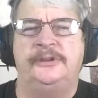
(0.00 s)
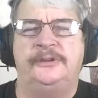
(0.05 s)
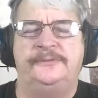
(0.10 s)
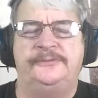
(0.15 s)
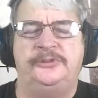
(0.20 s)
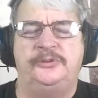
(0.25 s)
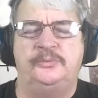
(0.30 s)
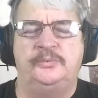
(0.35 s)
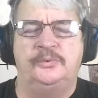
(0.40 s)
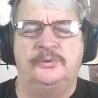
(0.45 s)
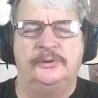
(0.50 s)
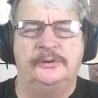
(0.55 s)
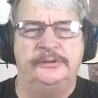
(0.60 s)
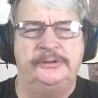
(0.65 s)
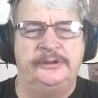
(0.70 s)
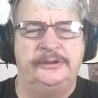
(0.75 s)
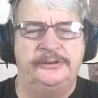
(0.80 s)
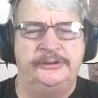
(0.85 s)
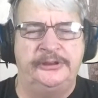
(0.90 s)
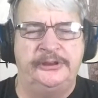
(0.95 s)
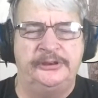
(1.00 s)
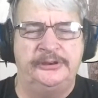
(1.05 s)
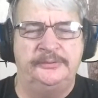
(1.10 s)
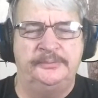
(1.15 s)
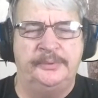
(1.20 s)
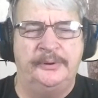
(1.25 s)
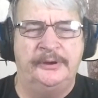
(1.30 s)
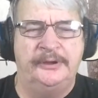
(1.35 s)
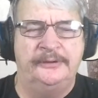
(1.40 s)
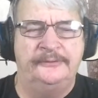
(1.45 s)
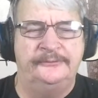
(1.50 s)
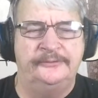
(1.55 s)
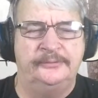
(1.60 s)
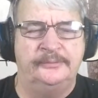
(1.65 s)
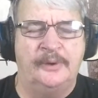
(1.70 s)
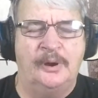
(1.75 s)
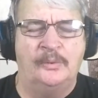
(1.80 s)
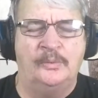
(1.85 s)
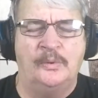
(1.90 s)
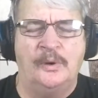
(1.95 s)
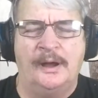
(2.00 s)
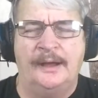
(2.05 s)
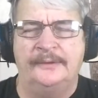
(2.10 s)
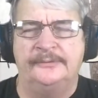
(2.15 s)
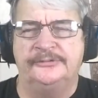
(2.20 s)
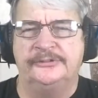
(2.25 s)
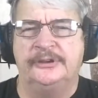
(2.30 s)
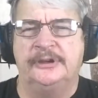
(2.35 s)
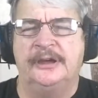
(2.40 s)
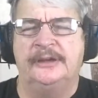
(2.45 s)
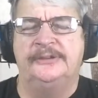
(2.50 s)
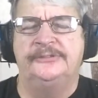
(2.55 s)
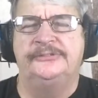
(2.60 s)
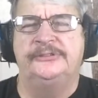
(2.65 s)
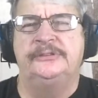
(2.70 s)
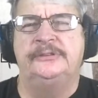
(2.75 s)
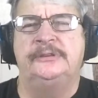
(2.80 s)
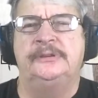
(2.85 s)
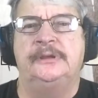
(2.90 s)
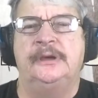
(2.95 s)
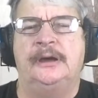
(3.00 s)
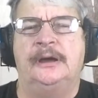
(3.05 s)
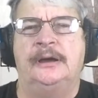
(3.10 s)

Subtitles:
if you would, continue praying for my wife's cousin.